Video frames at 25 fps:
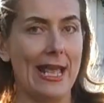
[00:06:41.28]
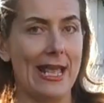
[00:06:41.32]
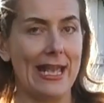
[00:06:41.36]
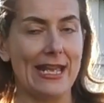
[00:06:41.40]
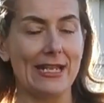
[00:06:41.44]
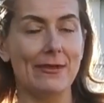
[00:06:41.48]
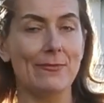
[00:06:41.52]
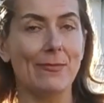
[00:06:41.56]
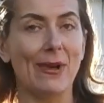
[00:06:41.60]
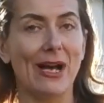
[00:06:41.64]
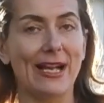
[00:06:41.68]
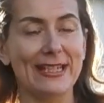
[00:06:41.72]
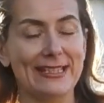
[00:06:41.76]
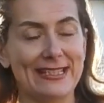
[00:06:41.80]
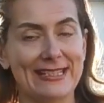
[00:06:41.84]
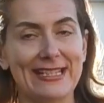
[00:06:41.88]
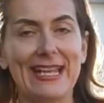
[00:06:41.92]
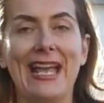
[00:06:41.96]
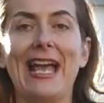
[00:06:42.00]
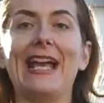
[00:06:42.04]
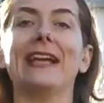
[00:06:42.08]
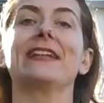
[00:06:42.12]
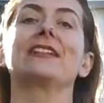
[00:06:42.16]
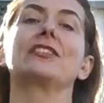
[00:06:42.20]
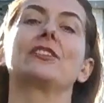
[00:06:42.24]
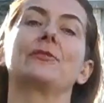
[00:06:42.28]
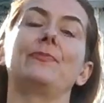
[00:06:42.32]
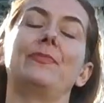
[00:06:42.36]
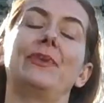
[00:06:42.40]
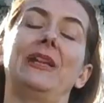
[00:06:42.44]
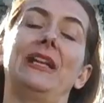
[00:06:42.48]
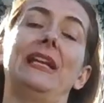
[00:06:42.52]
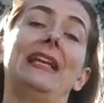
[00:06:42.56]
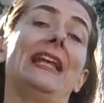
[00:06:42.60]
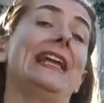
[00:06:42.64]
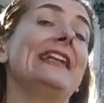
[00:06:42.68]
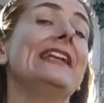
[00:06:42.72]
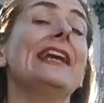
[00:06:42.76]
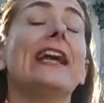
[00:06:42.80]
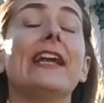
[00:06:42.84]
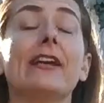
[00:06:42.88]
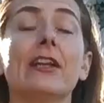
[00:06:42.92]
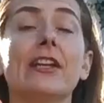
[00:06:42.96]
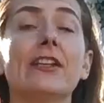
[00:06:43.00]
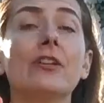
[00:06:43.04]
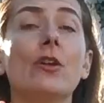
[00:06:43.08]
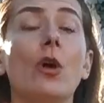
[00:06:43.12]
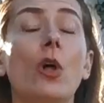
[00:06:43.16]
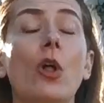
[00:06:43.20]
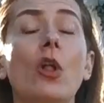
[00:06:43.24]
in my tax bill. And I
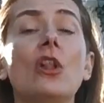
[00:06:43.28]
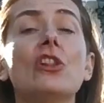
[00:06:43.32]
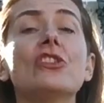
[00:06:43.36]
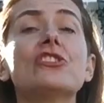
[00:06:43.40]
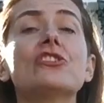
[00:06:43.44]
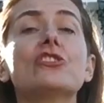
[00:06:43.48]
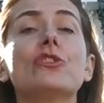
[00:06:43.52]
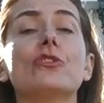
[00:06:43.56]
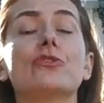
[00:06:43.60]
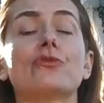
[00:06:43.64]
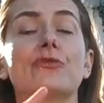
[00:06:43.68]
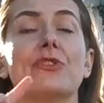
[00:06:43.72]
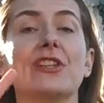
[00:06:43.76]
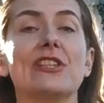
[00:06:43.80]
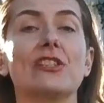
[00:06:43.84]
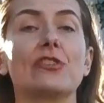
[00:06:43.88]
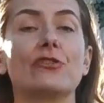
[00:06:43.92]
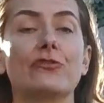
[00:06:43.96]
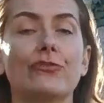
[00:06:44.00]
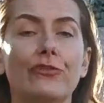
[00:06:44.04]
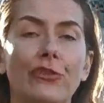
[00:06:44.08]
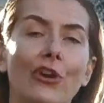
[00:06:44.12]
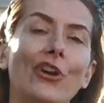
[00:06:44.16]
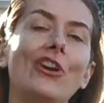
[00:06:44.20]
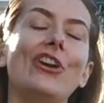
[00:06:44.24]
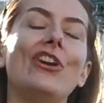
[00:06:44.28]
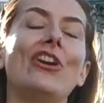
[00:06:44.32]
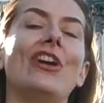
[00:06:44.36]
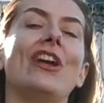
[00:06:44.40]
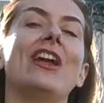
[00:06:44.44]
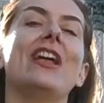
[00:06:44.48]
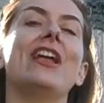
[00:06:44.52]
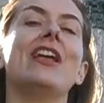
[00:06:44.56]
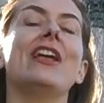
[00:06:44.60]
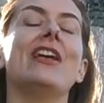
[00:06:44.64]
can also transfer